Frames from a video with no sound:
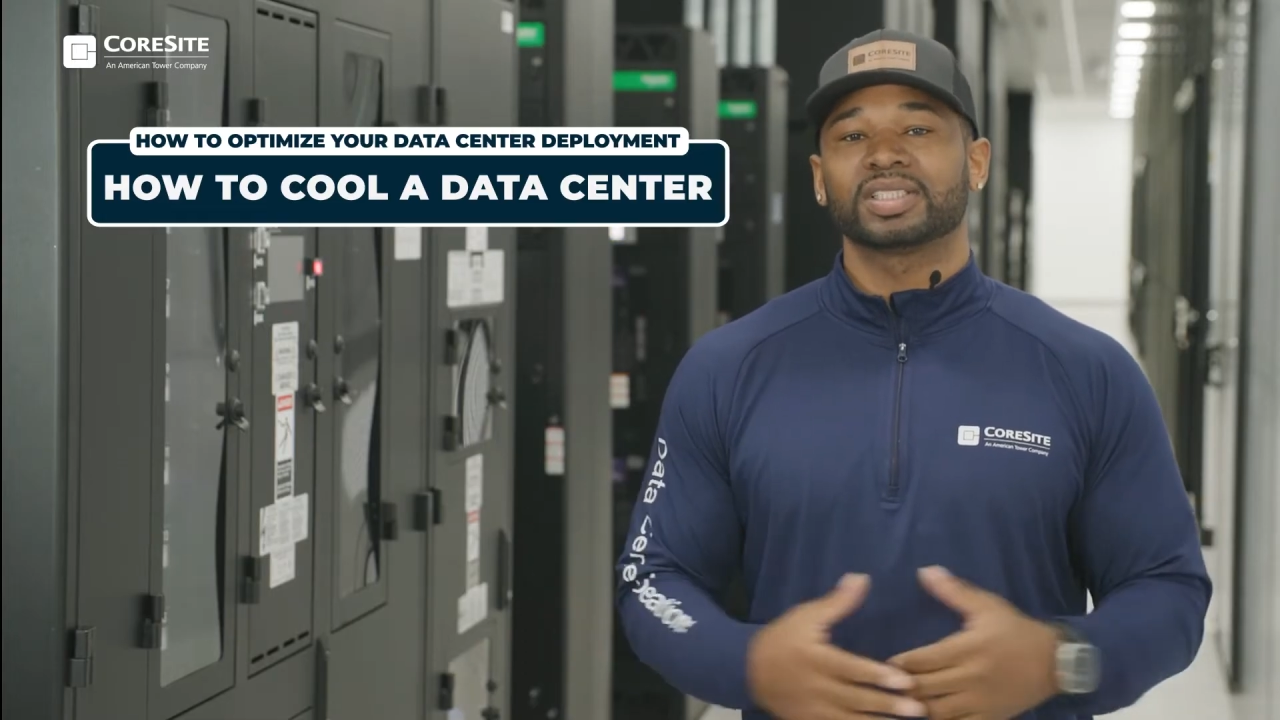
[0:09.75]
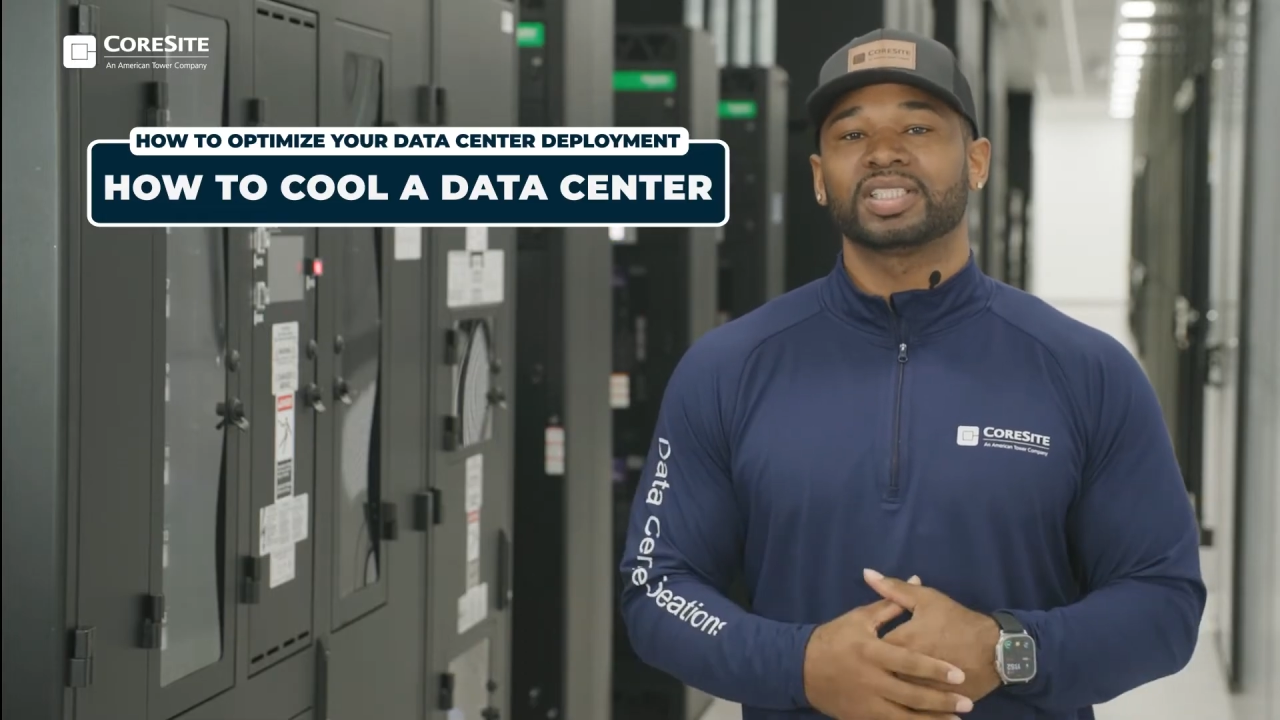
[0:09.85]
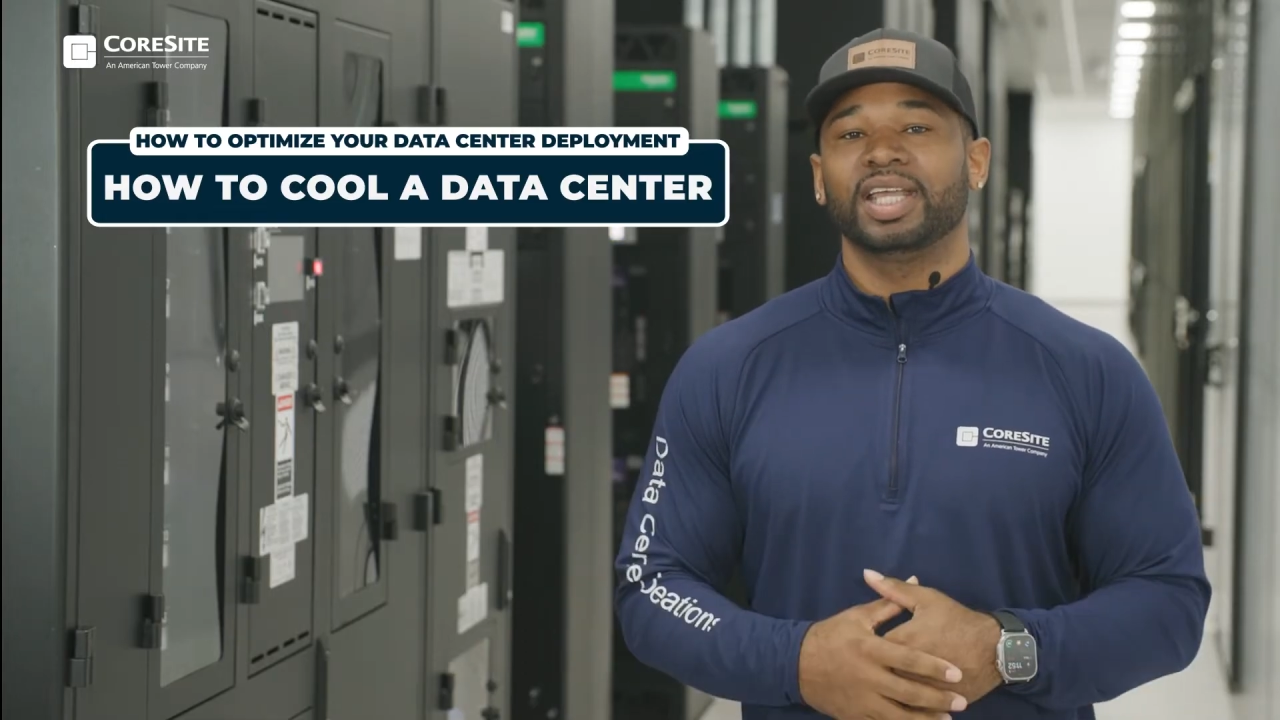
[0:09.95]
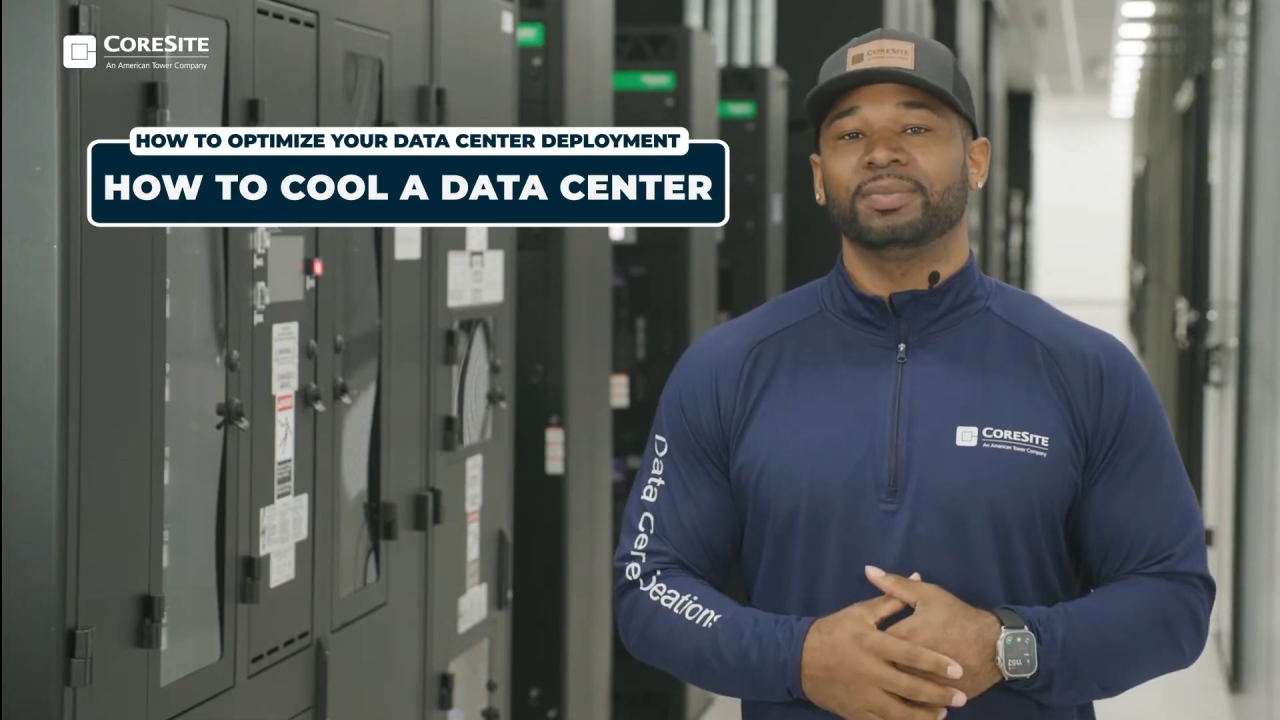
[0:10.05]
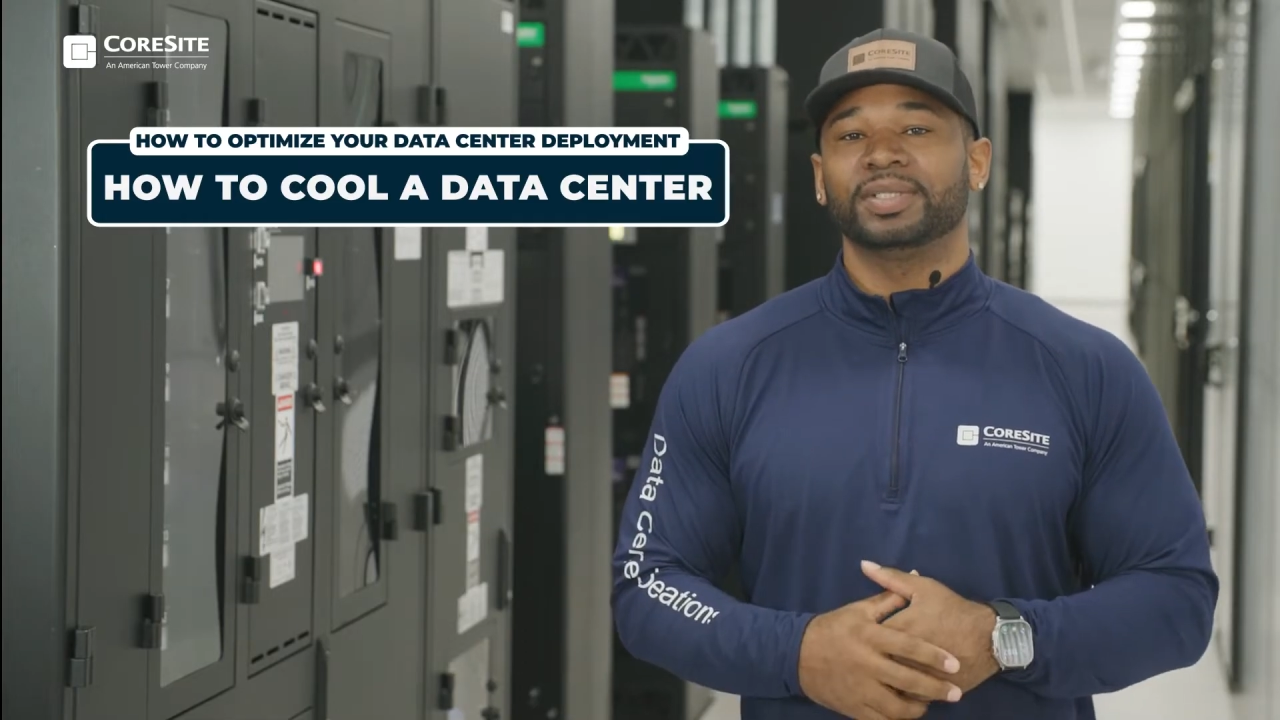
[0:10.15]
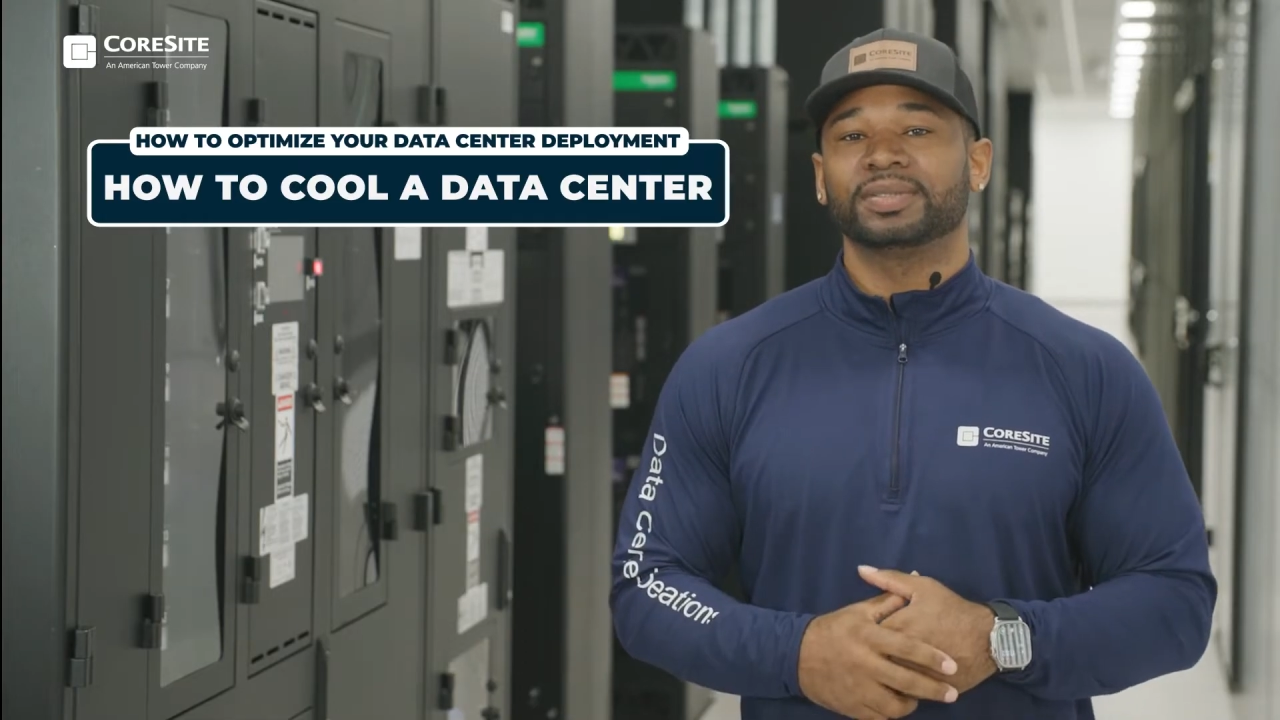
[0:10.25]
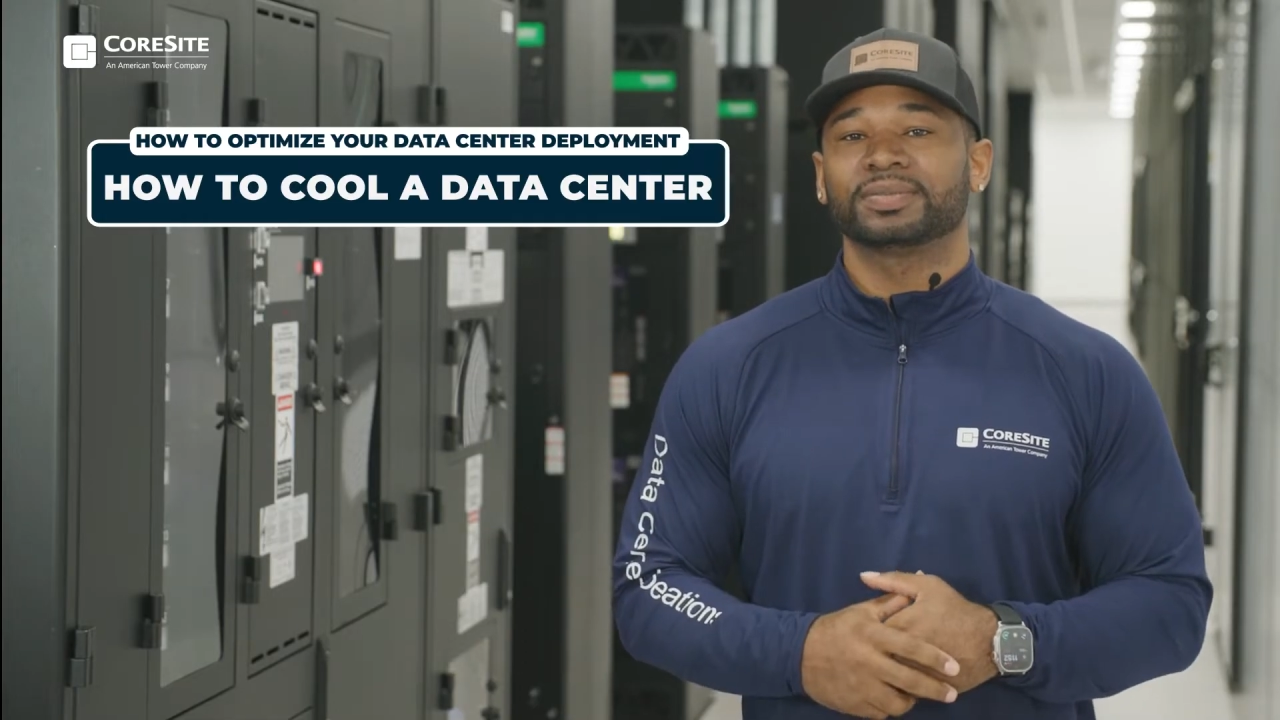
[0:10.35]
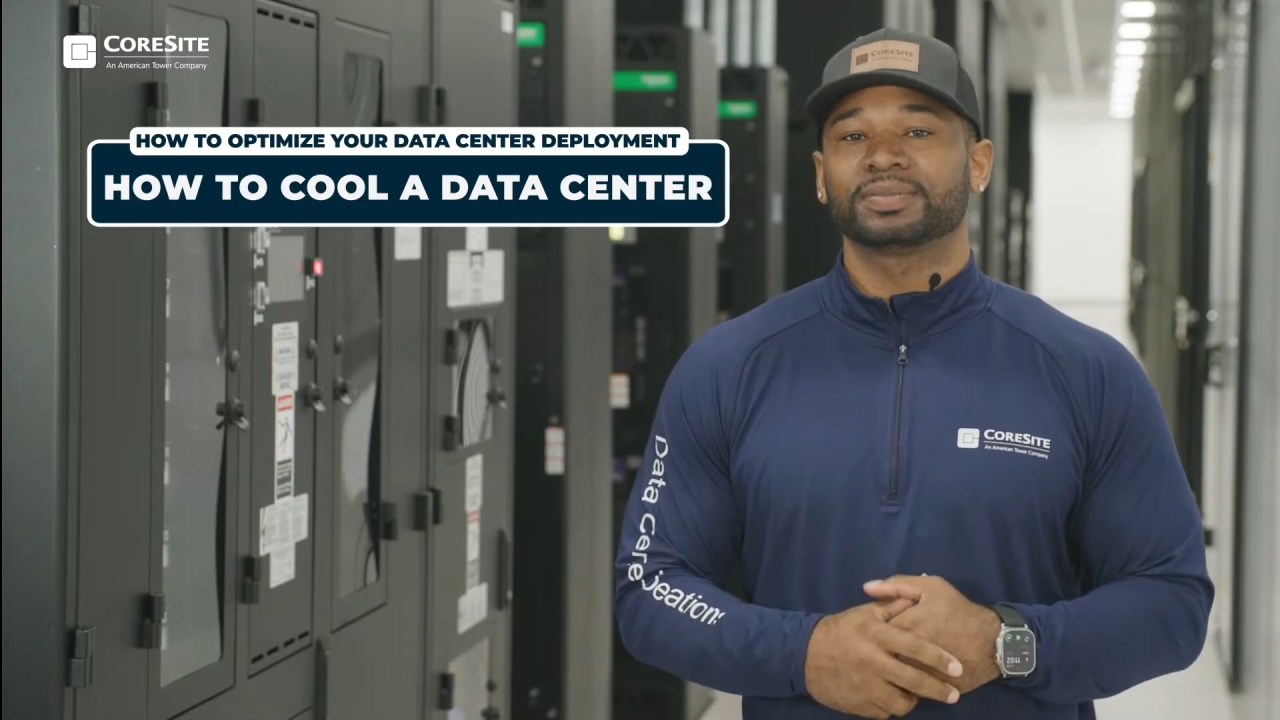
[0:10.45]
containment.